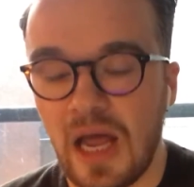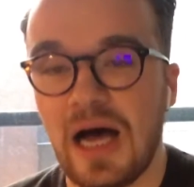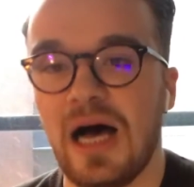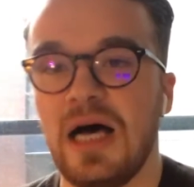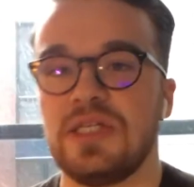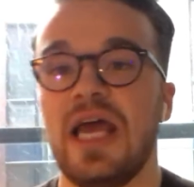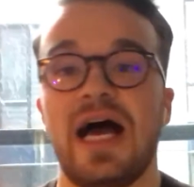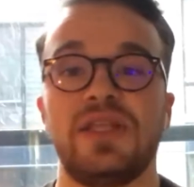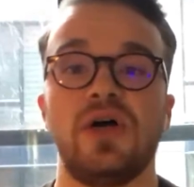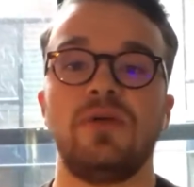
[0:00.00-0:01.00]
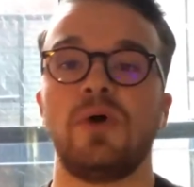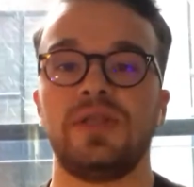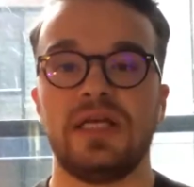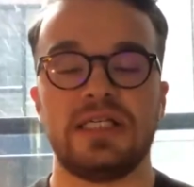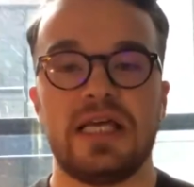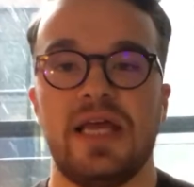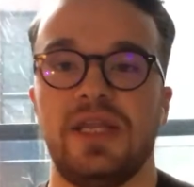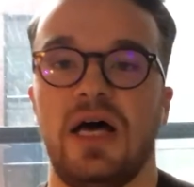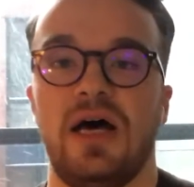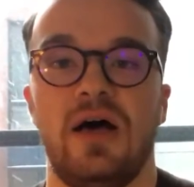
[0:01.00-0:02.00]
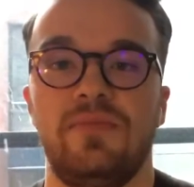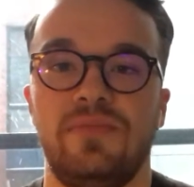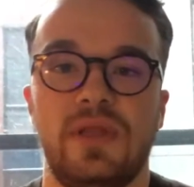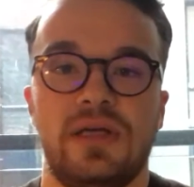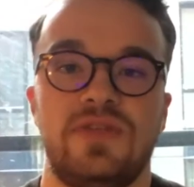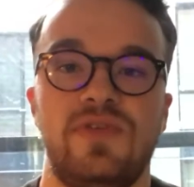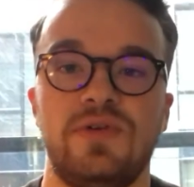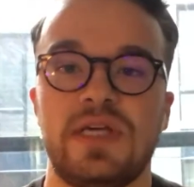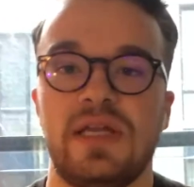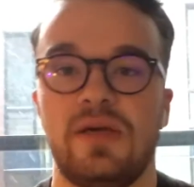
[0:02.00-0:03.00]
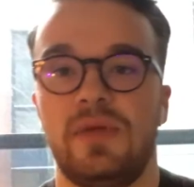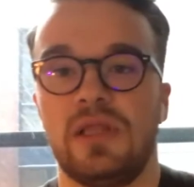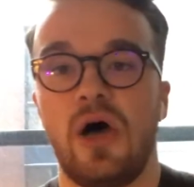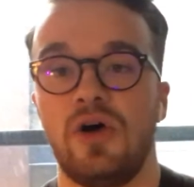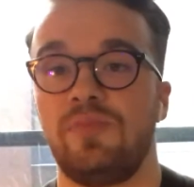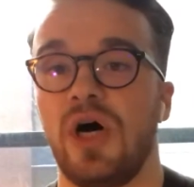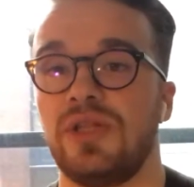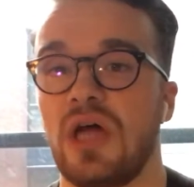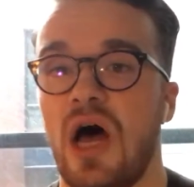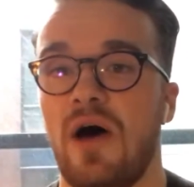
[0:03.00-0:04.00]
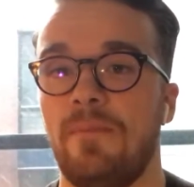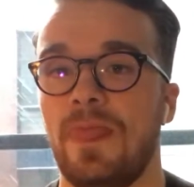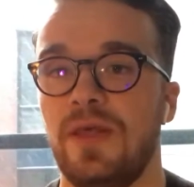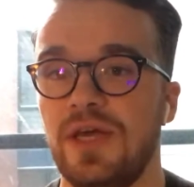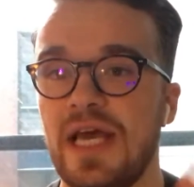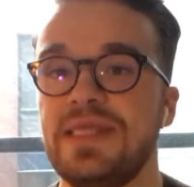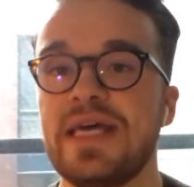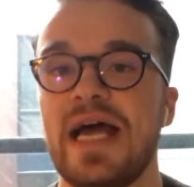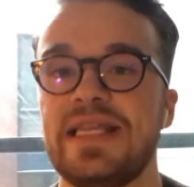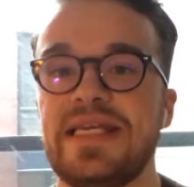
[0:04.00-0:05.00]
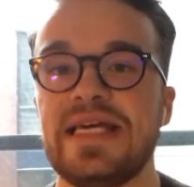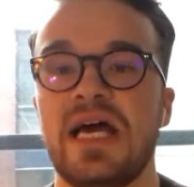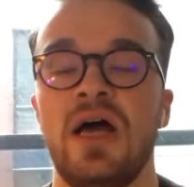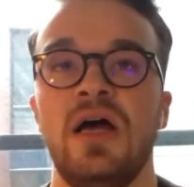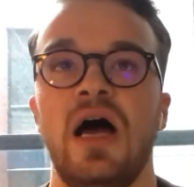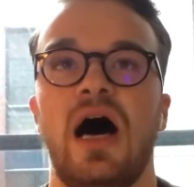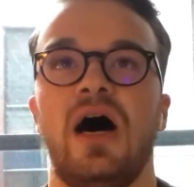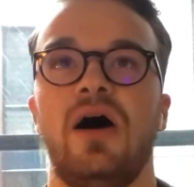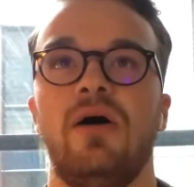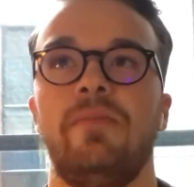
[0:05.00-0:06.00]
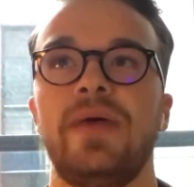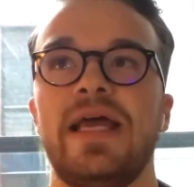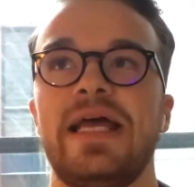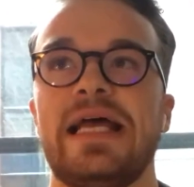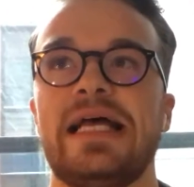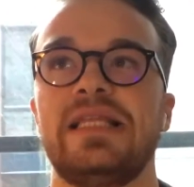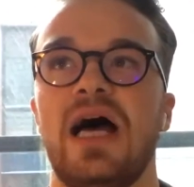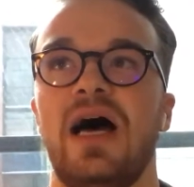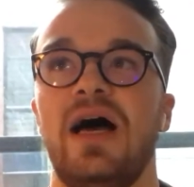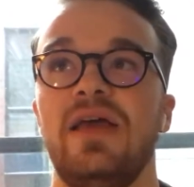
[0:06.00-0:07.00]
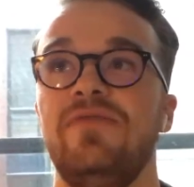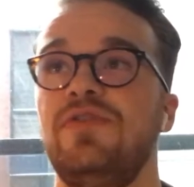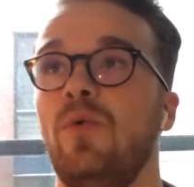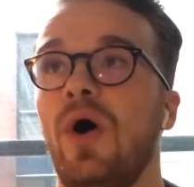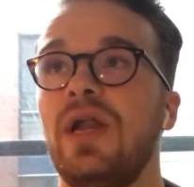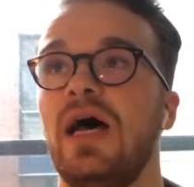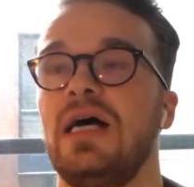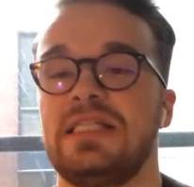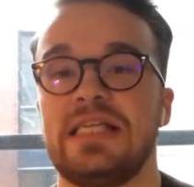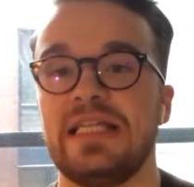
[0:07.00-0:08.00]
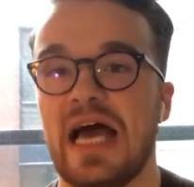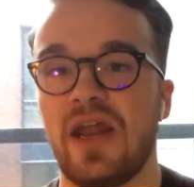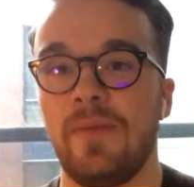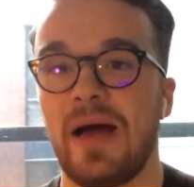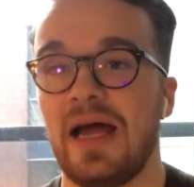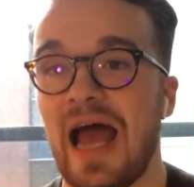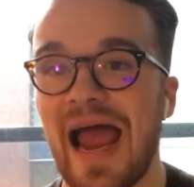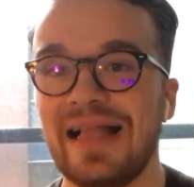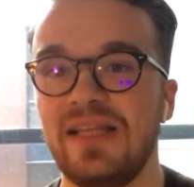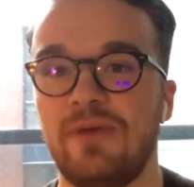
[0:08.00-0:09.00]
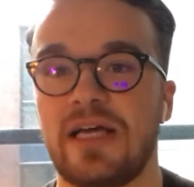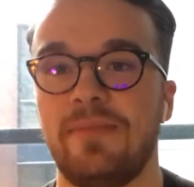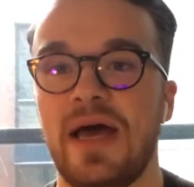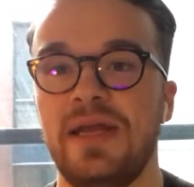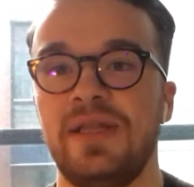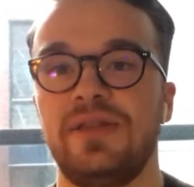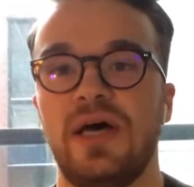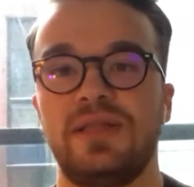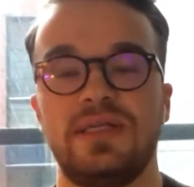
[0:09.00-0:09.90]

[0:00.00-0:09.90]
yeah, I talked about this, and this video is getting a bit long, but you get the idea. If you want to set that up, I highly recommend it.